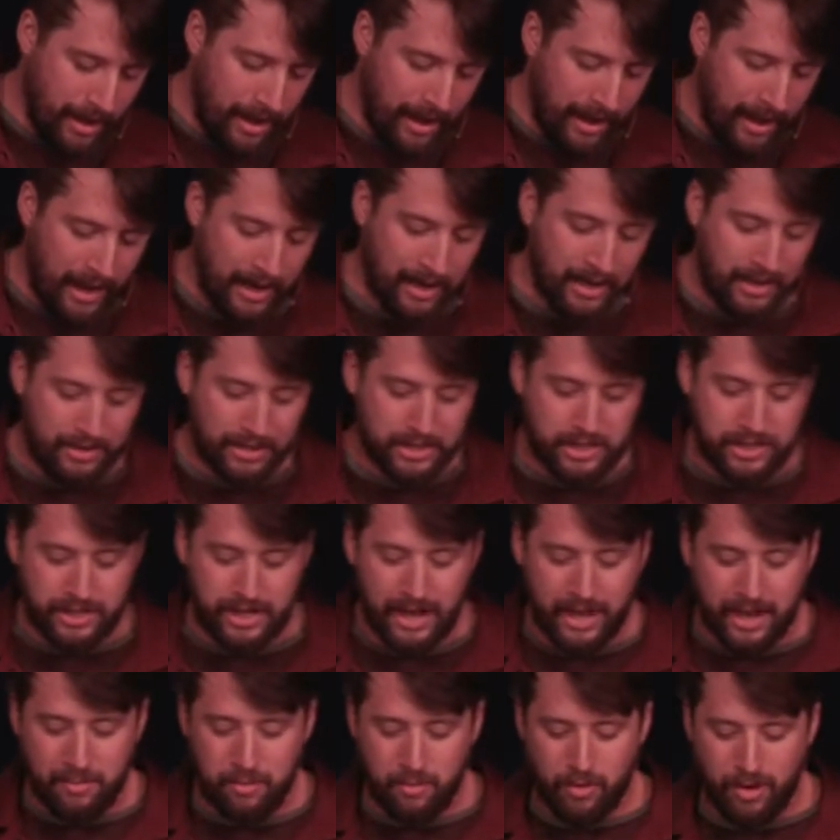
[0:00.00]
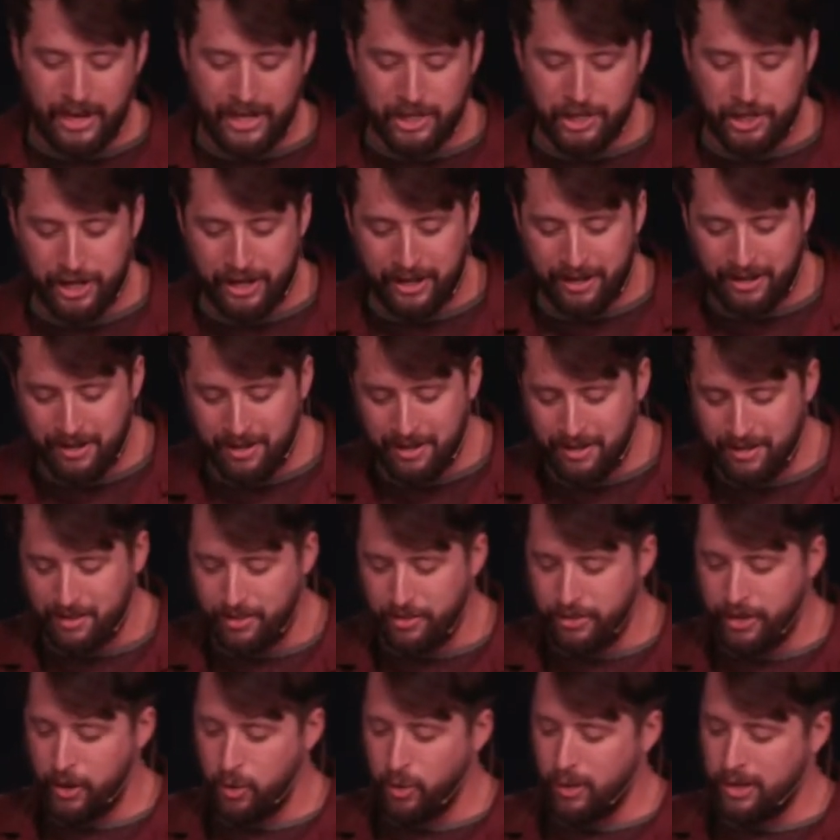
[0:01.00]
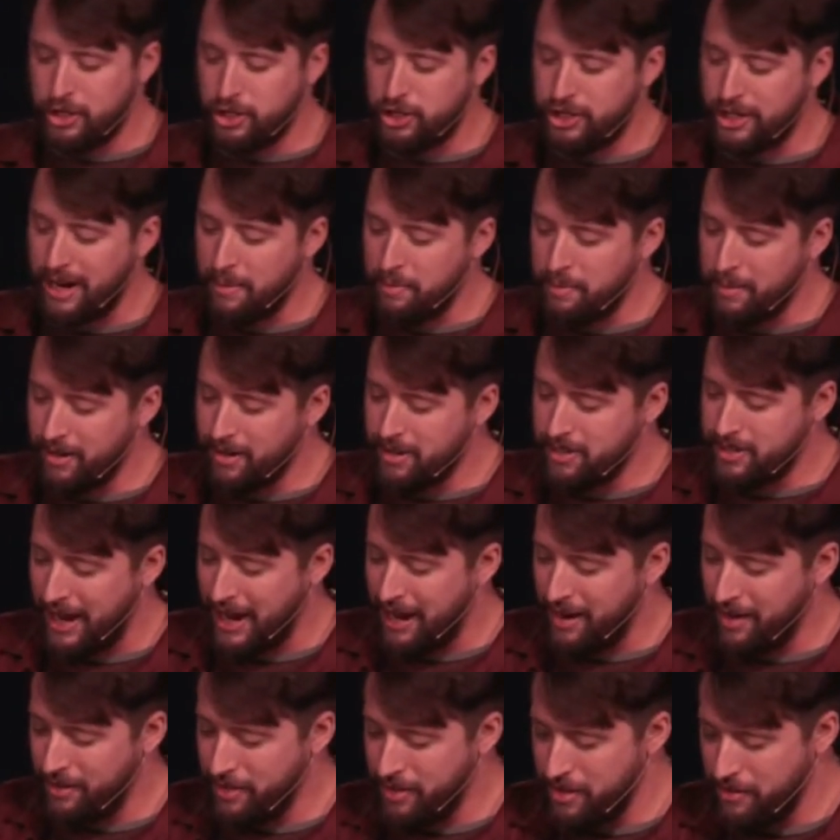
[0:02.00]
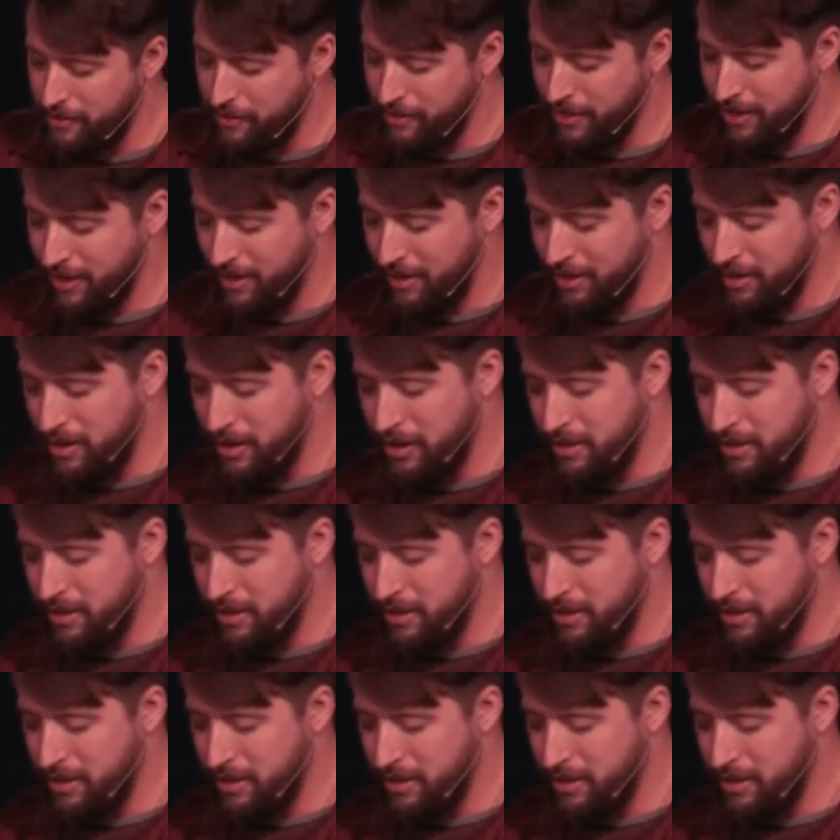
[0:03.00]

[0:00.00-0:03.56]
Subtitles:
And in the same region, there were shepherds out in the field,